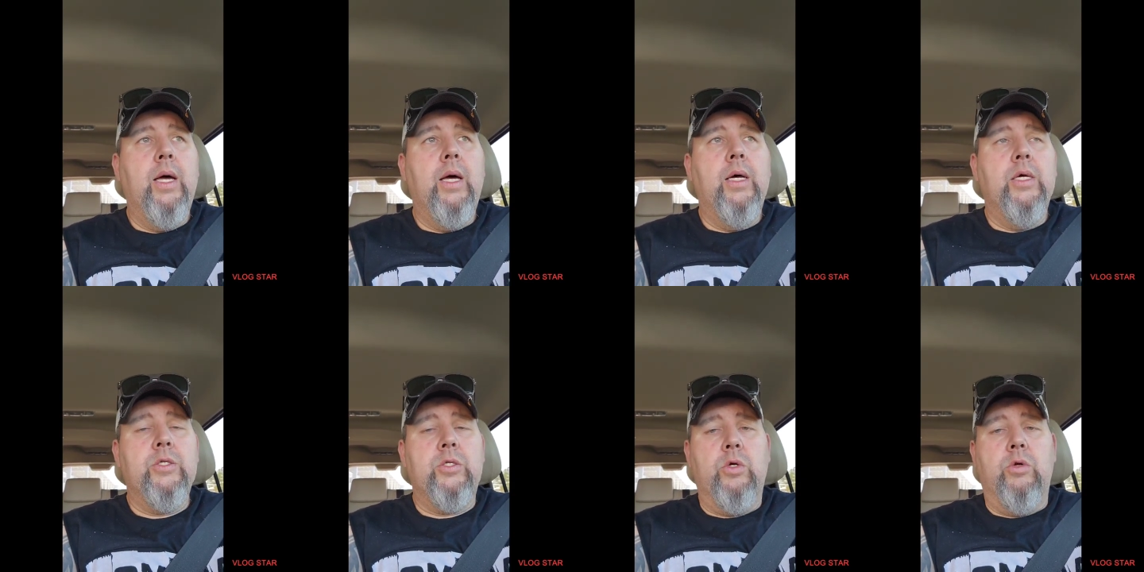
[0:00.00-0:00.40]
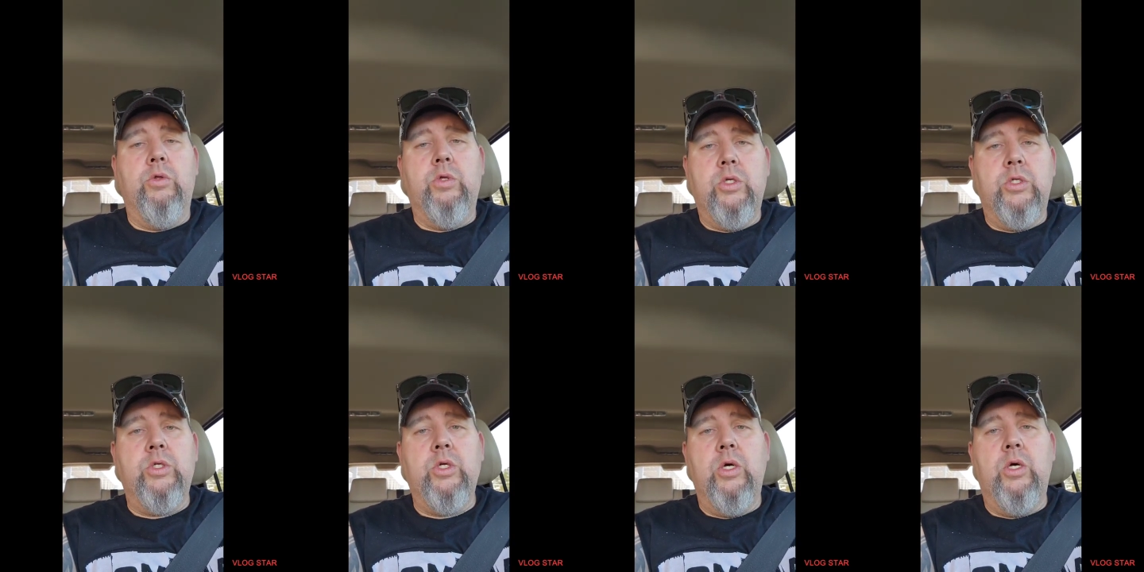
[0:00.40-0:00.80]
So
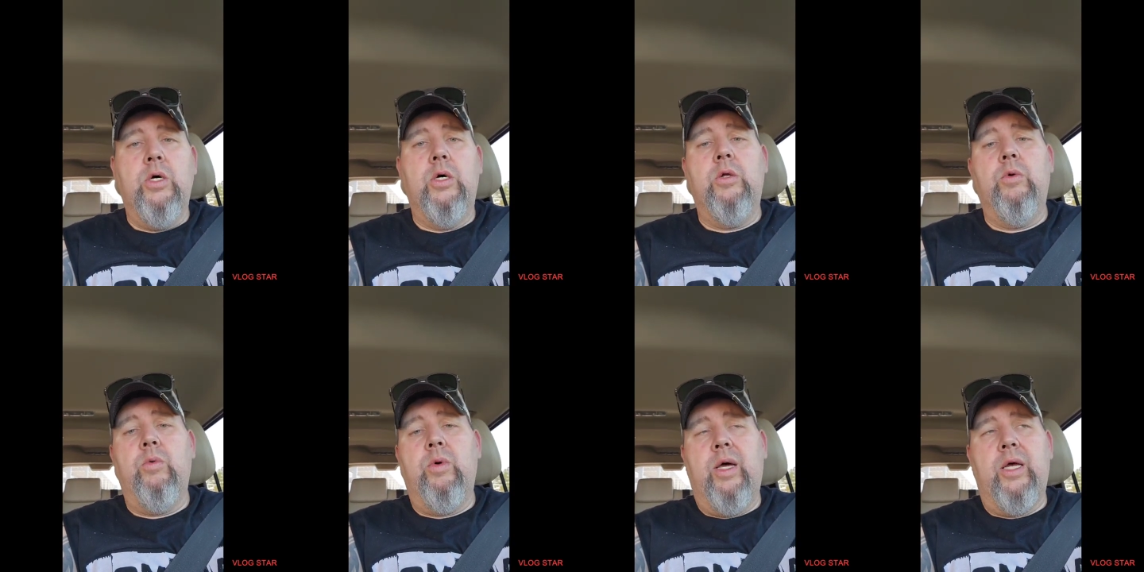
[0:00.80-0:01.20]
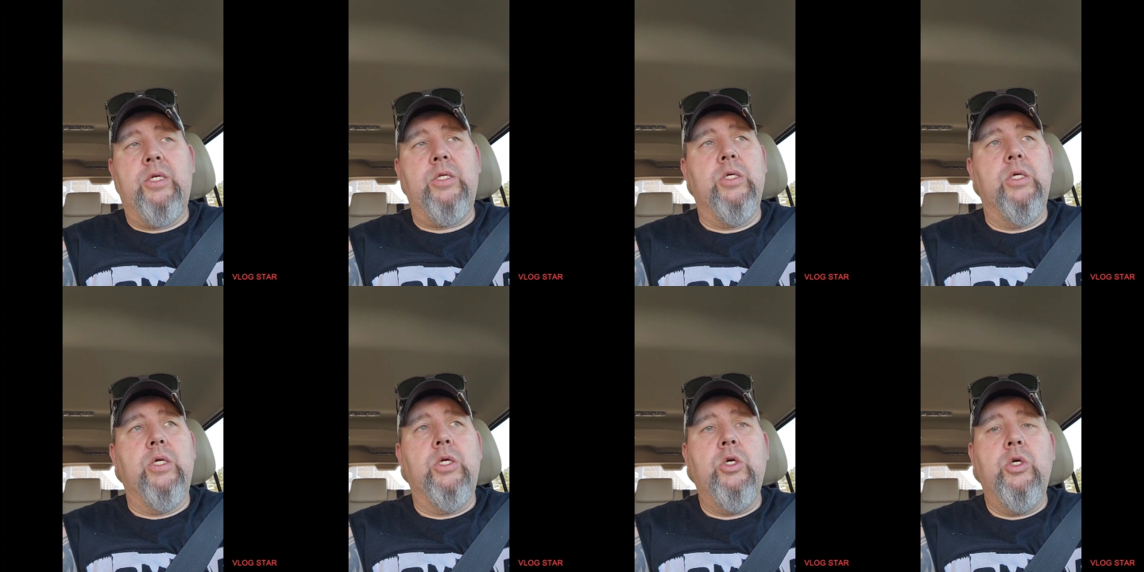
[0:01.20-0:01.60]
the sun will
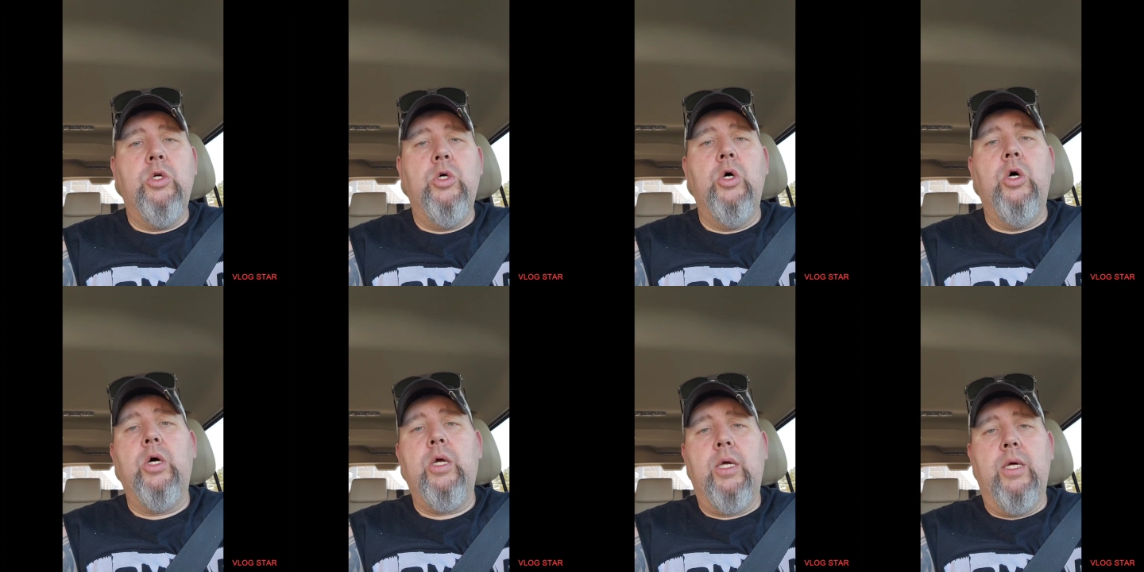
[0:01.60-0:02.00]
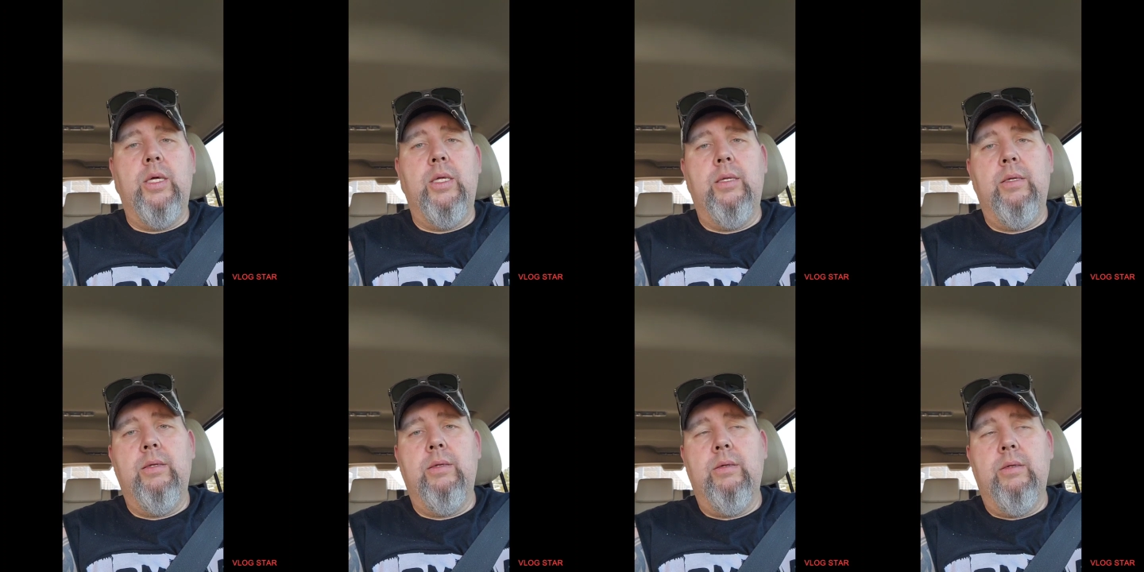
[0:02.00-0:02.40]
actually cook it,